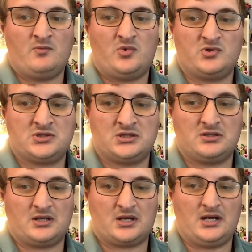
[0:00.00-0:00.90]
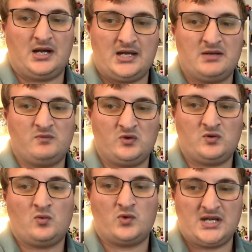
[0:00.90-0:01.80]
Posted like a
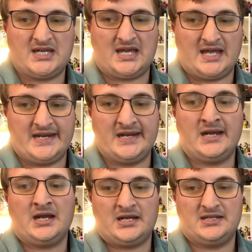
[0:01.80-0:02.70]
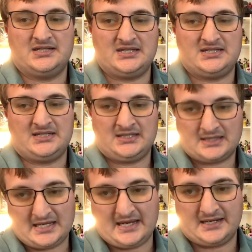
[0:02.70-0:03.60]
honeymoon weekend in
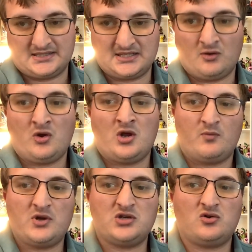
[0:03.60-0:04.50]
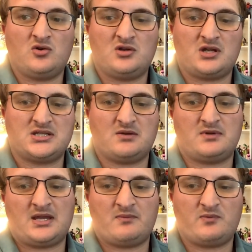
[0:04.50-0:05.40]
Disneyland. So pretty cool and all some
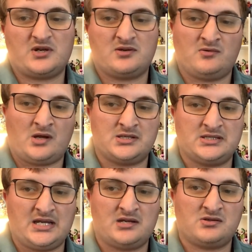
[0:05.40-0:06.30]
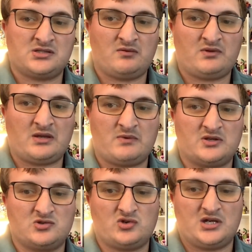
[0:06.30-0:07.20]
of that. Pretty good on the stand, some of that. But
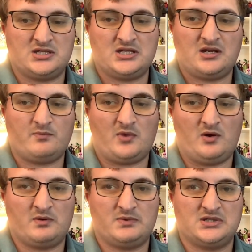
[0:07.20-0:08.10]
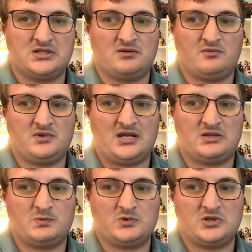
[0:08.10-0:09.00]
you guys can't follow me because
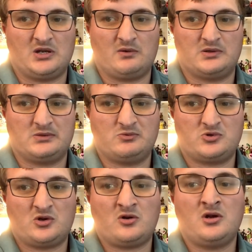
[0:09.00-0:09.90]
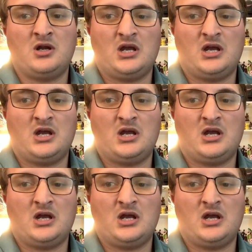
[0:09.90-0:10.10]
that is for sure.